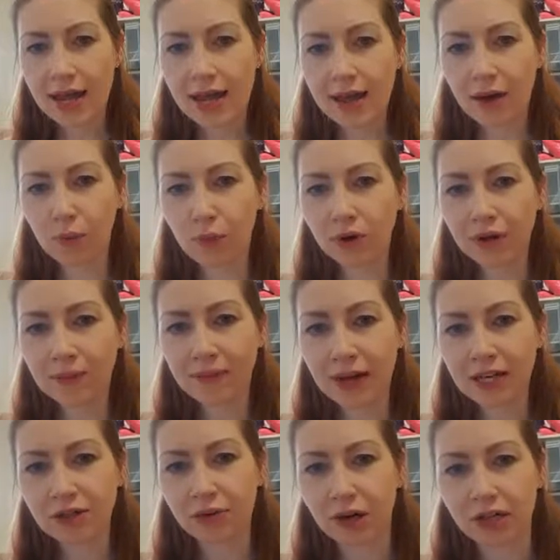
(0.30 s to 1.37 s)
Hey, and welcome
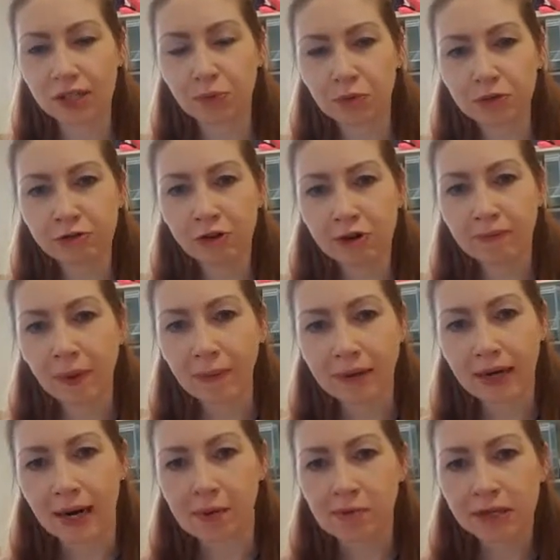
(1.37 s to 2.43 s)
back to our Spruce Grove
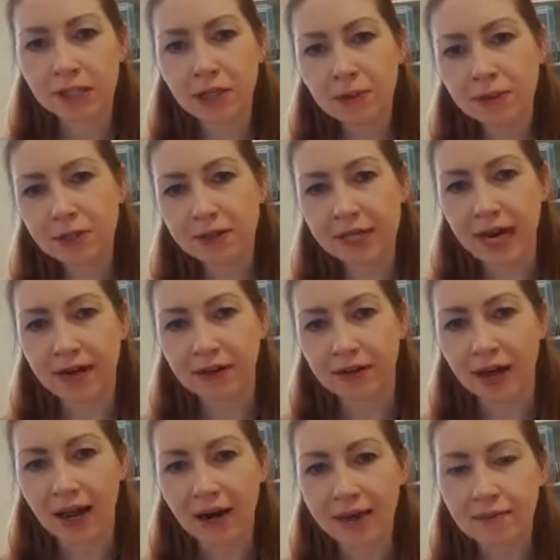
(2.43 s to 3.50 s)
Public Library's YouTube
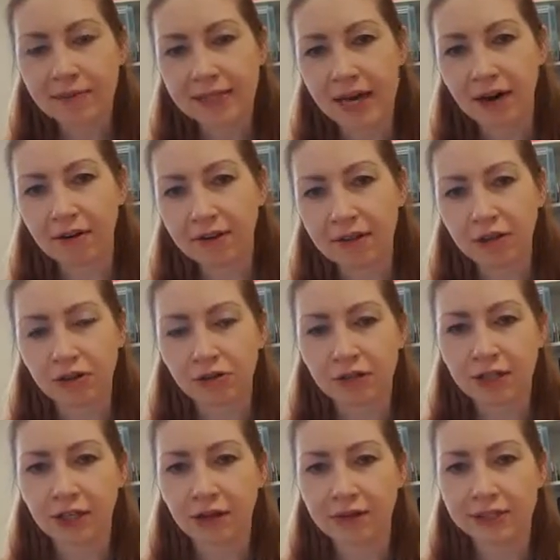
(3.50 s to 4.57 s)
channel. And I'm Sarah, the
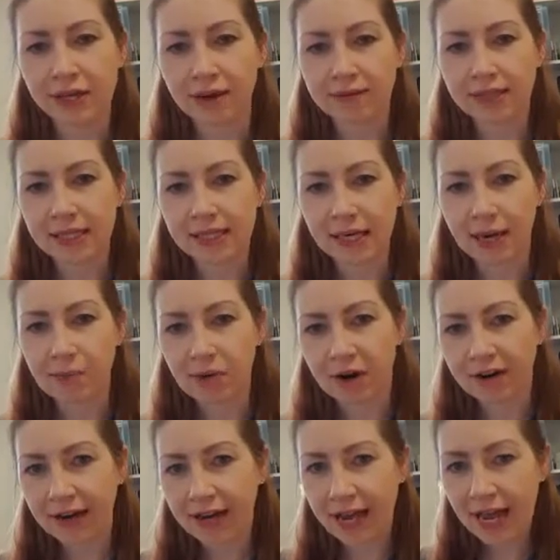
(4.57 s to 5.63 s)
Children and Youth Services
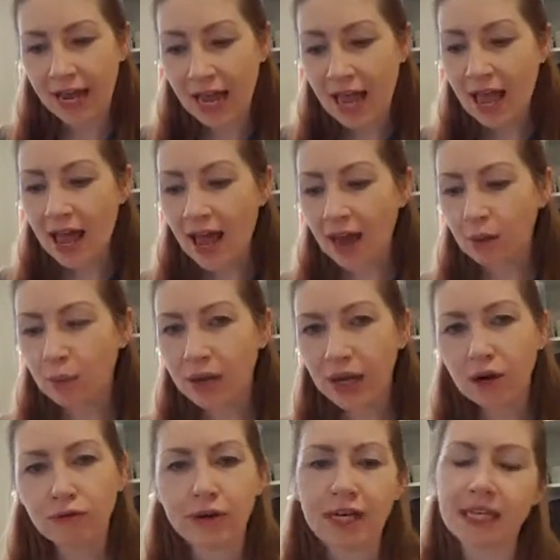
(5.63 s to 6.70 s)
Librarian here. And we
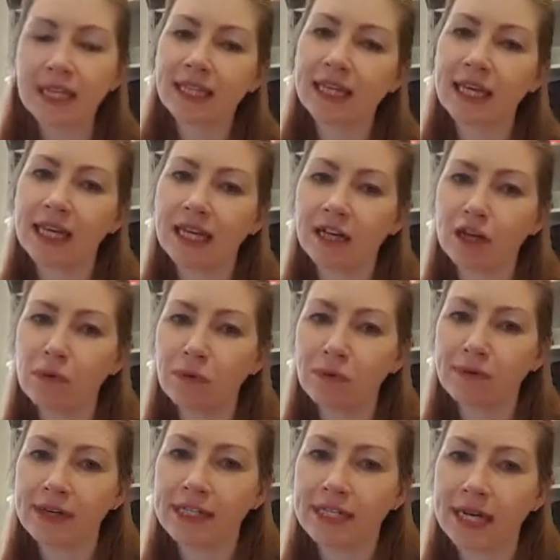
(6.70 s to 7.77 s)
are reading the
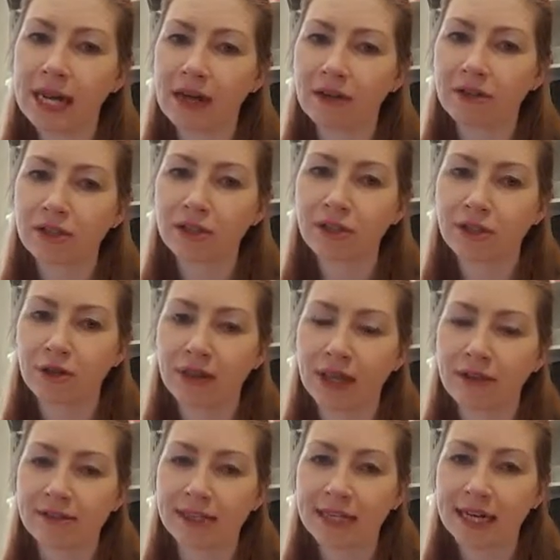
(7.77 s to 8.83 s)
Global Read Aloud
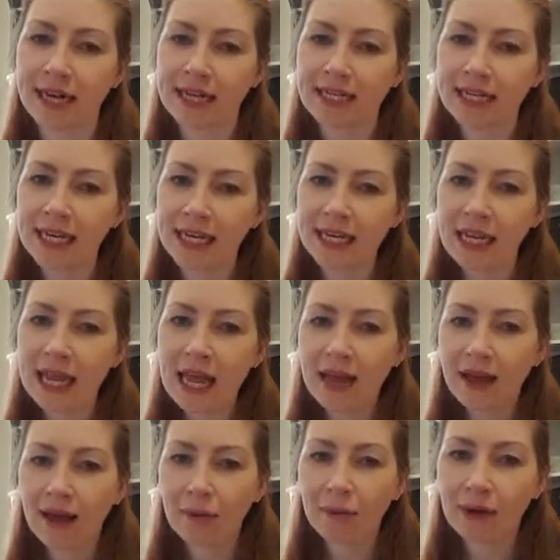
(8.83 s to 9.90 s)
2018.
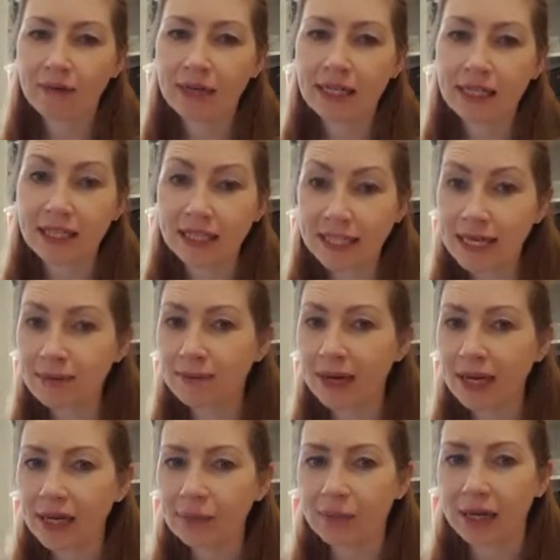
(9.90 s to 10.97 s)
And we are reading the teen
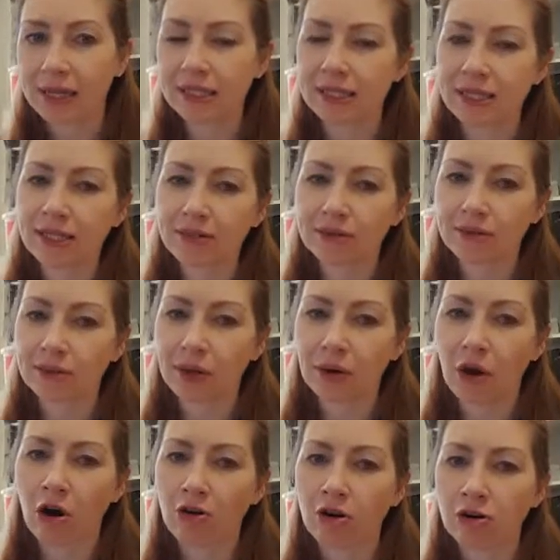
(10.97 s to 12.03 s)
pick because it is
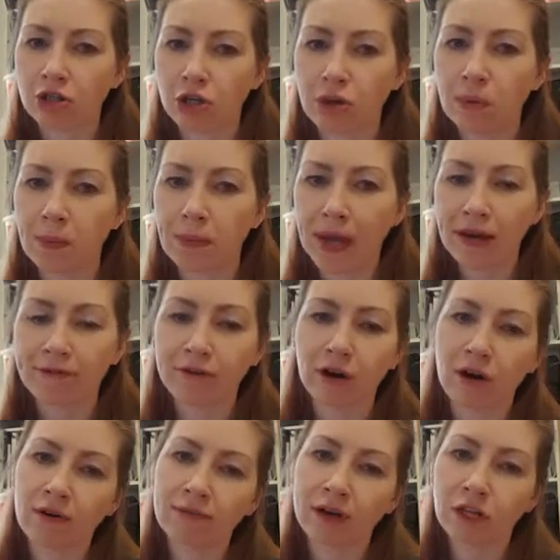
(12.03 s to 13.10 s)
also our October pick for
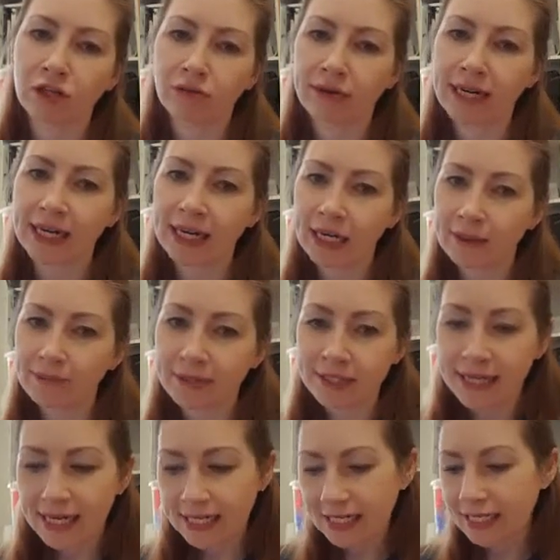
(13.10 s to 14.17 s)
our Virtual Reading Club for
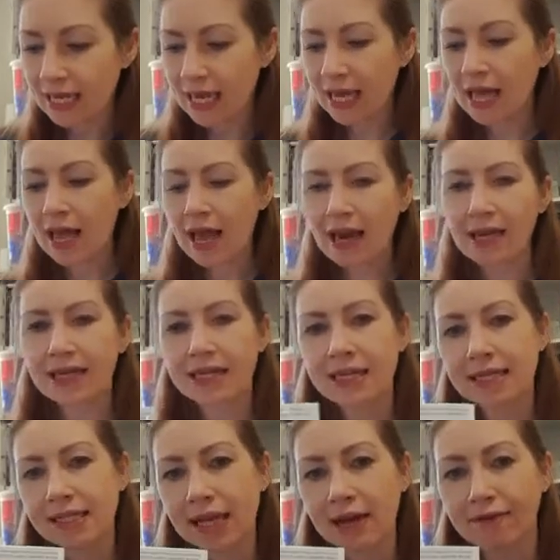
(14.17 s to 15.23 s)
teens. And it
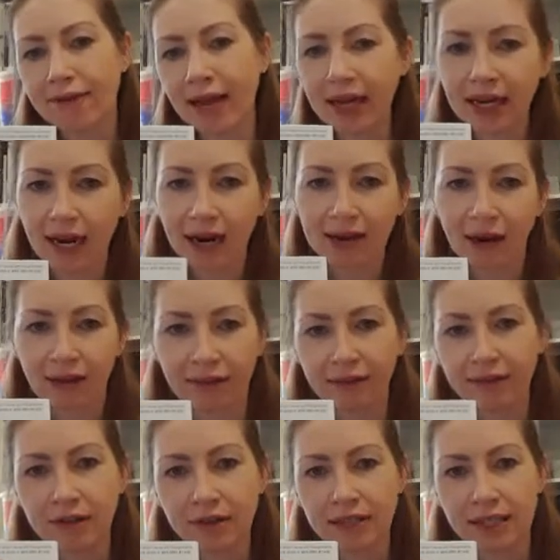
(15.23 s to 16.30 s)
is Love, Hate and Other
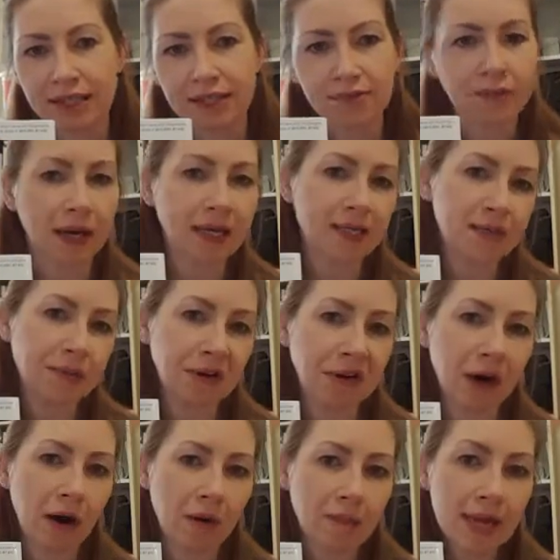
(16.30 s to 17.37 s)
Filters by
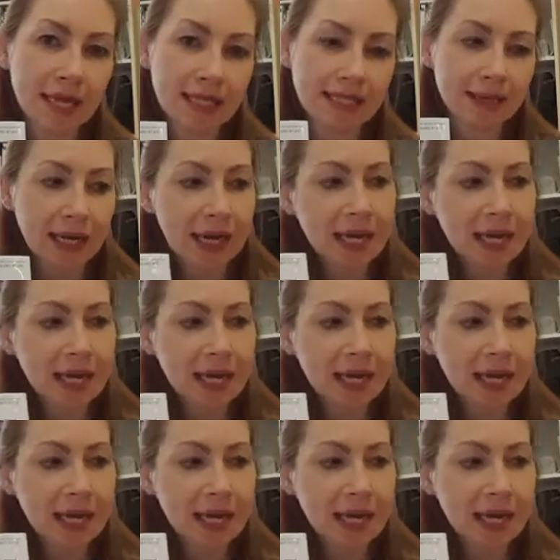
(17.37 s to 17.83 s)
Samira Ahmed.